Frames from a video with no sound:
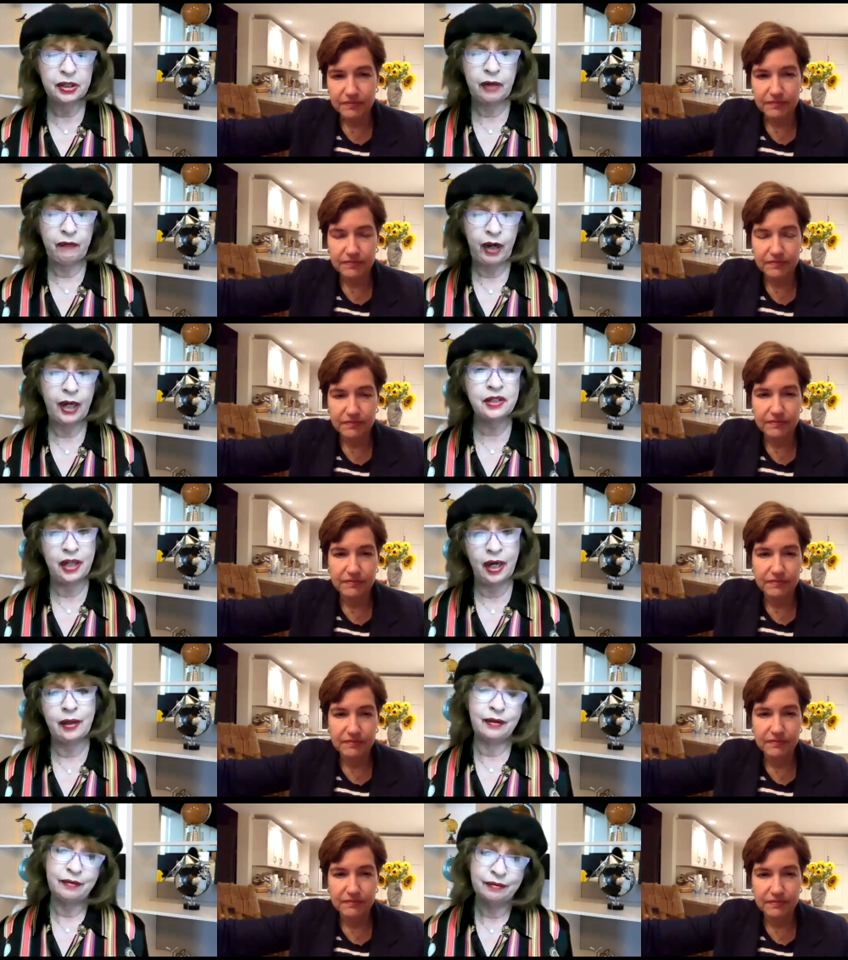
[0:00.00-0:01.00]
Speaker 1: get
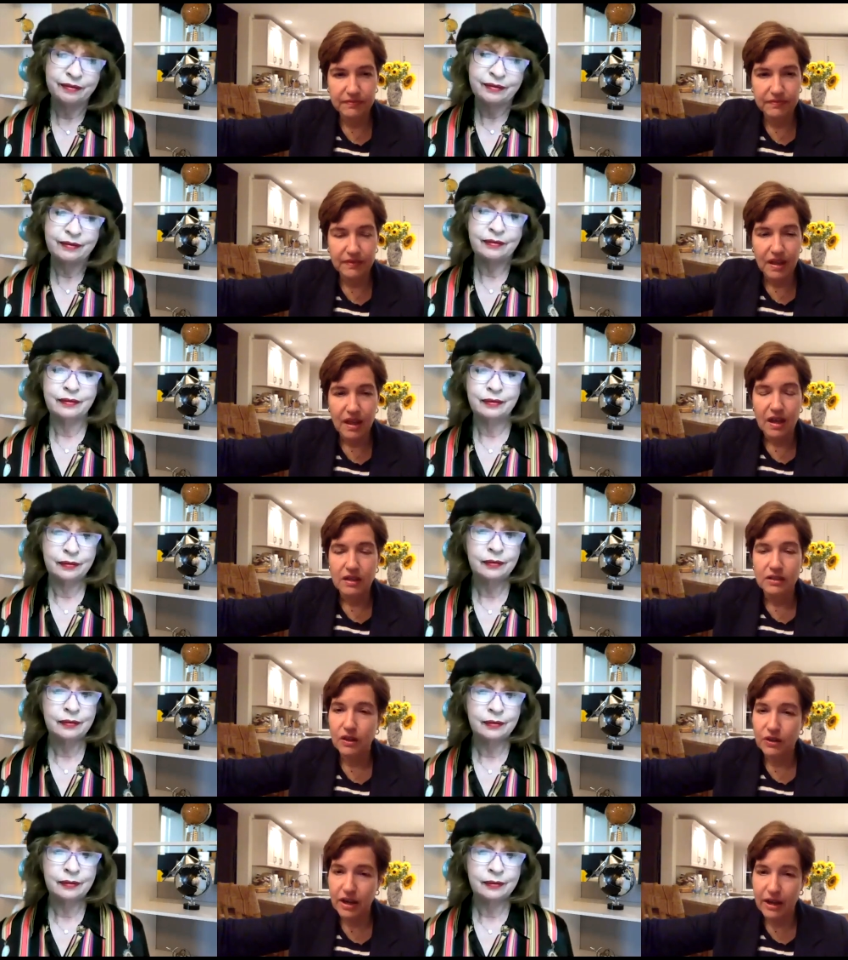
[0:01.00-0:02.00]
vaccinated.
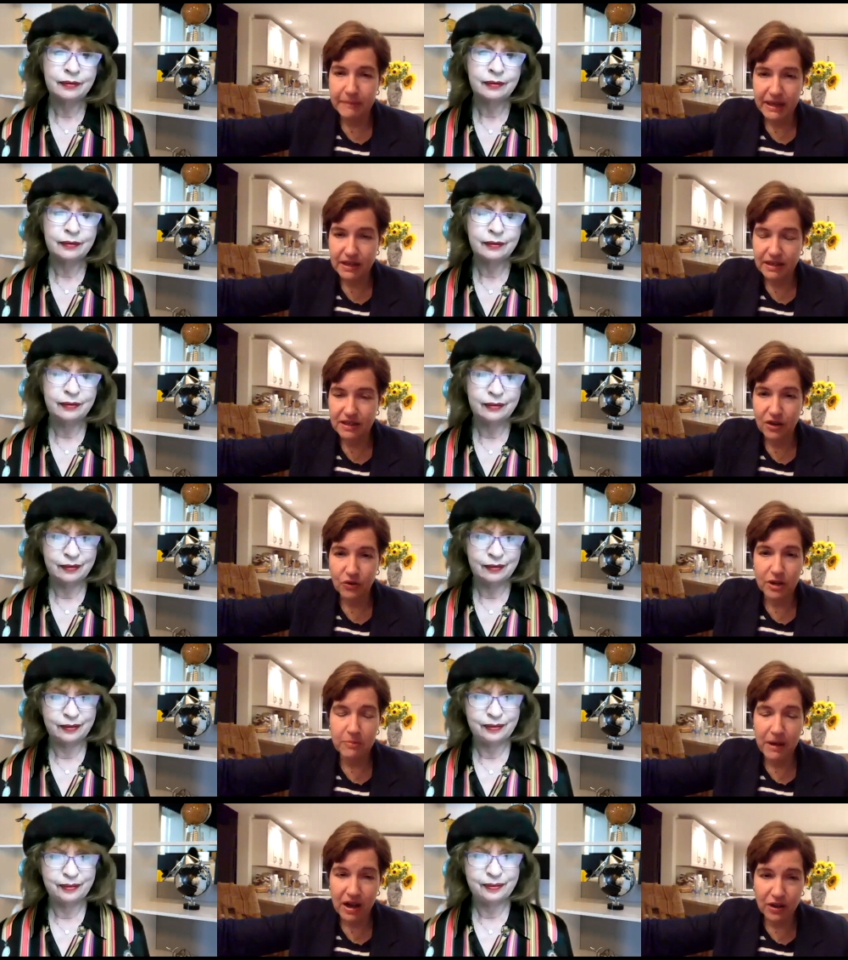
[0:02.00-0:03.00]
Speaker 2: Look, I mean, you know,
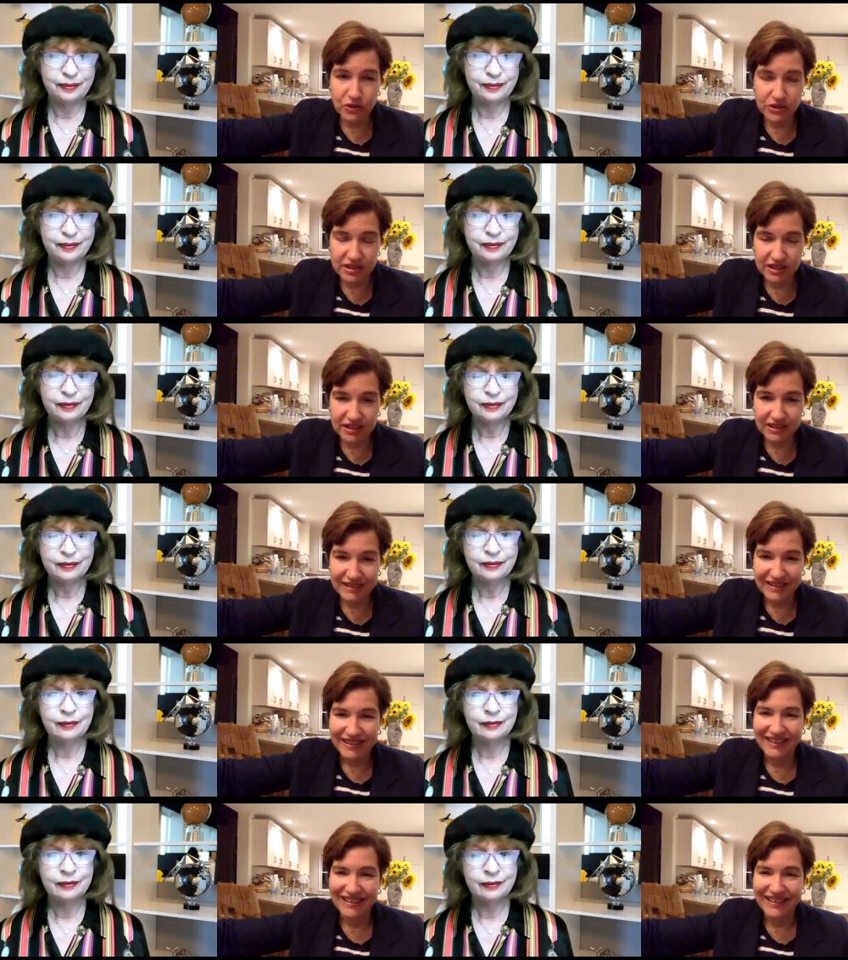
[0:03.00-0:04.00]
hypocrisy
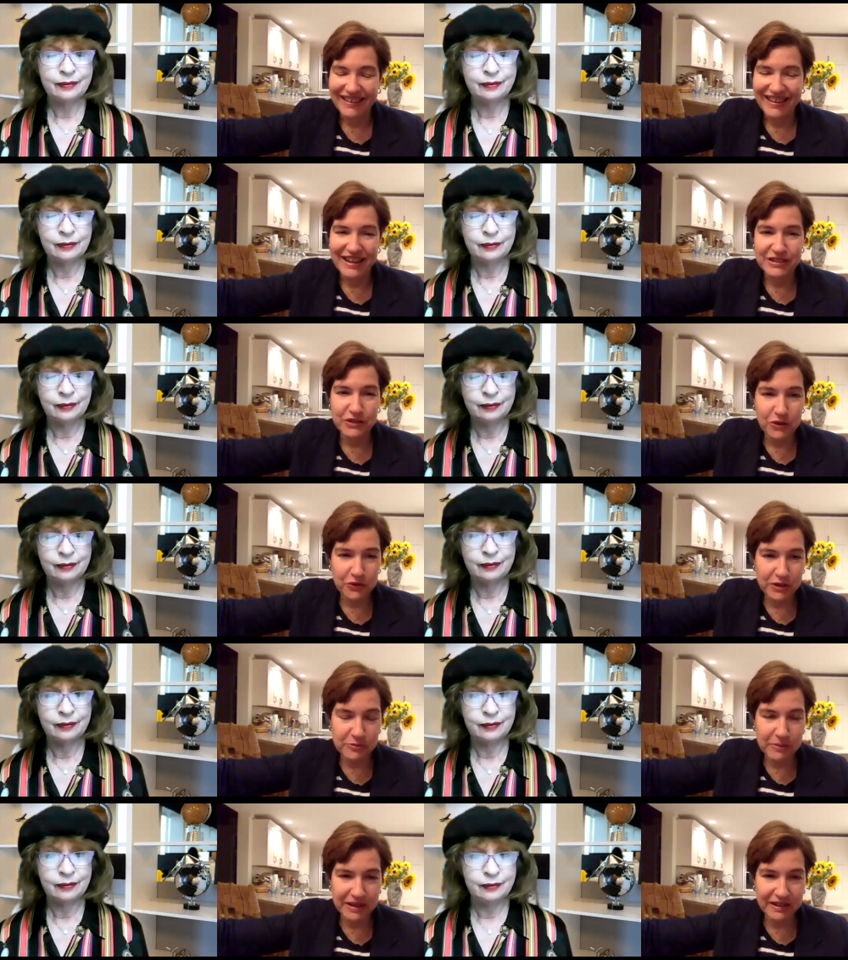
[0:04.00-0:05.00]
uh, has always
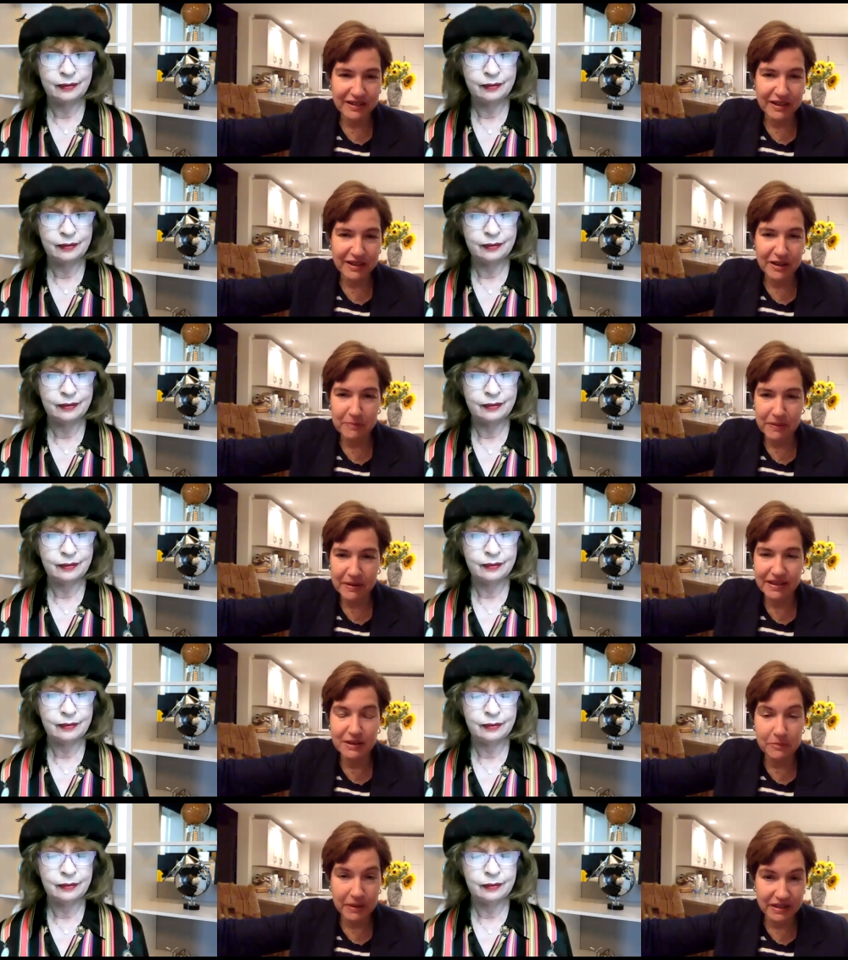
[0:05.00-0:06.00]
been in
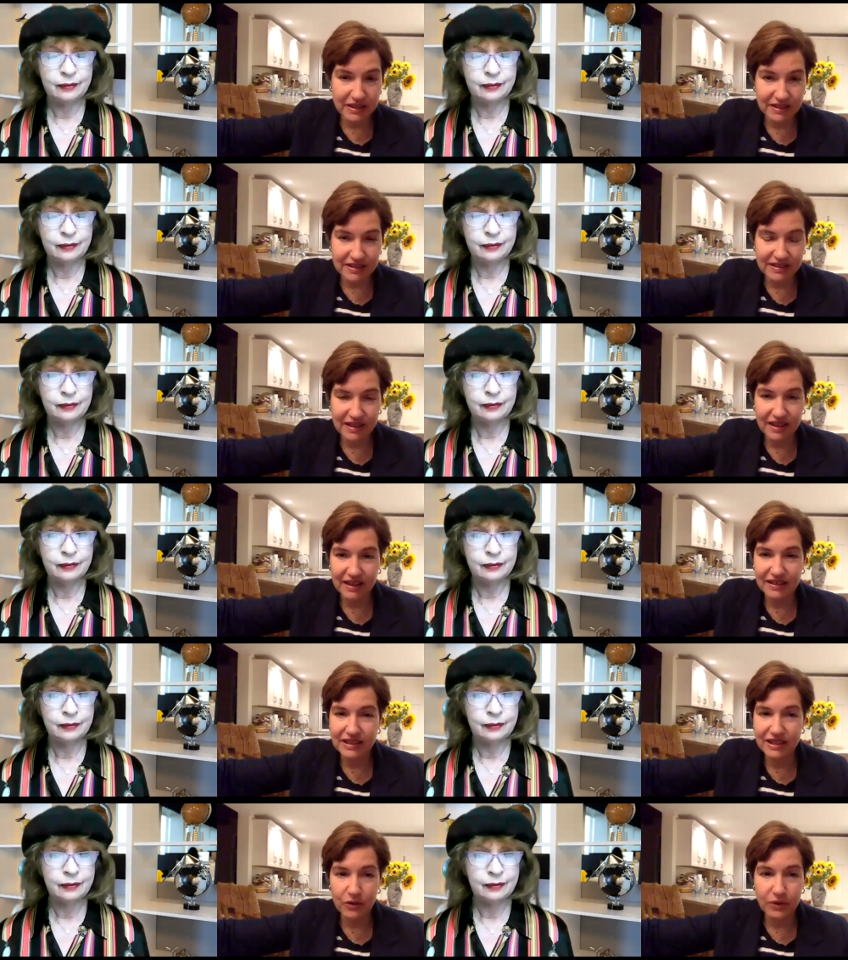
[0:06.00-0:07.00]
abundance, uh,
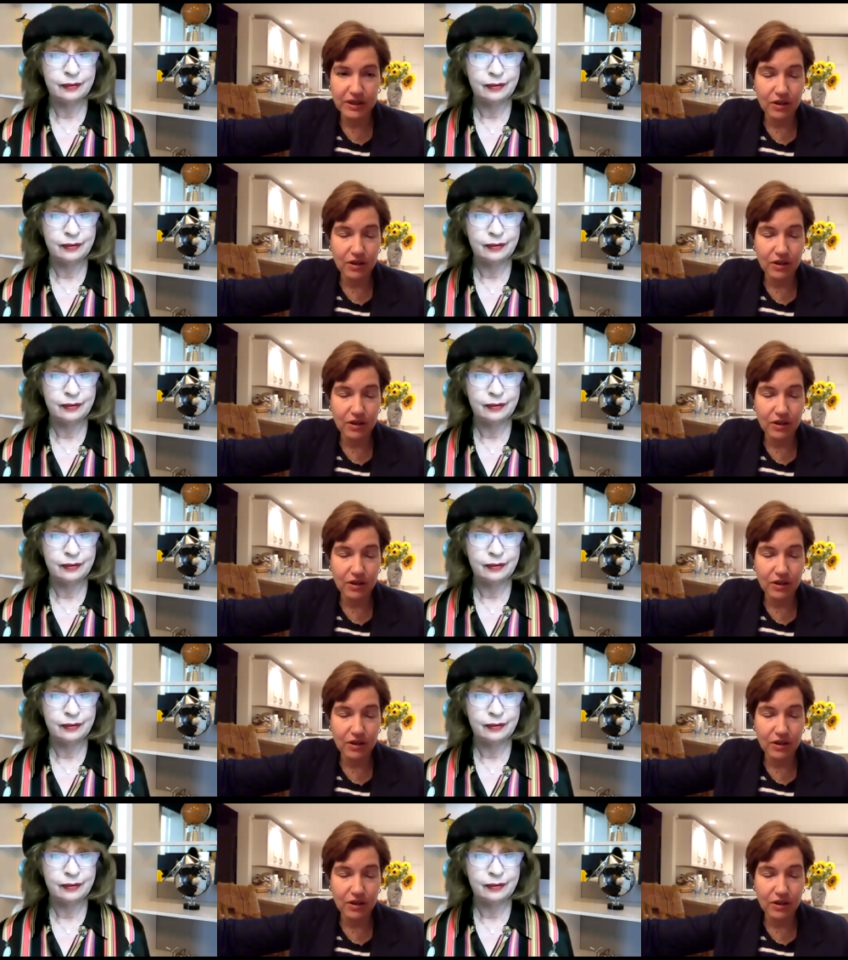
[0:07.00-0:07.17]
you know, in